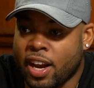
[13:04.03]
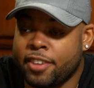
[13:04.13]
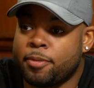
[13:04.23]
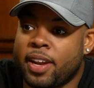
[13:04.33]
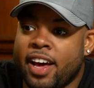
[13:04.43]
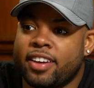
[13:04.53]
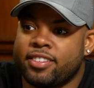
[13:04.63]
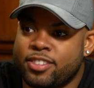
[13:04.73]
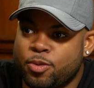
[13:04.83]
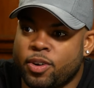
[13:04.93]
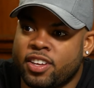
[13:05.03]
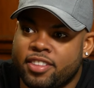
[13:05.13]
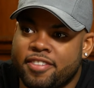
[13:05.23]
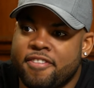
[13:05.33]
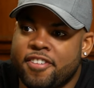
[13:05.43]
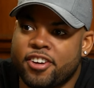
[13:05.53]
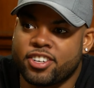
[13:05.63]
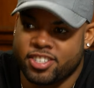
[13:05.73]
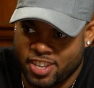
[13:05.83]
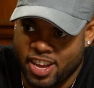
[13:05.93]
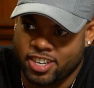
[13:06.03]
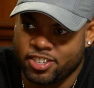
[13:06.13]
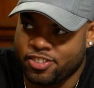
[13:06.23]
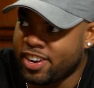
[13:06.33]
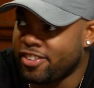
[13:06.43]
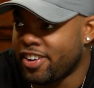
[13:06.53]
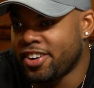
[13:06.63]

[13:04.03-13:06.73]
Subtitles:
I live in Manhattan, 20th and 1st, actually, right over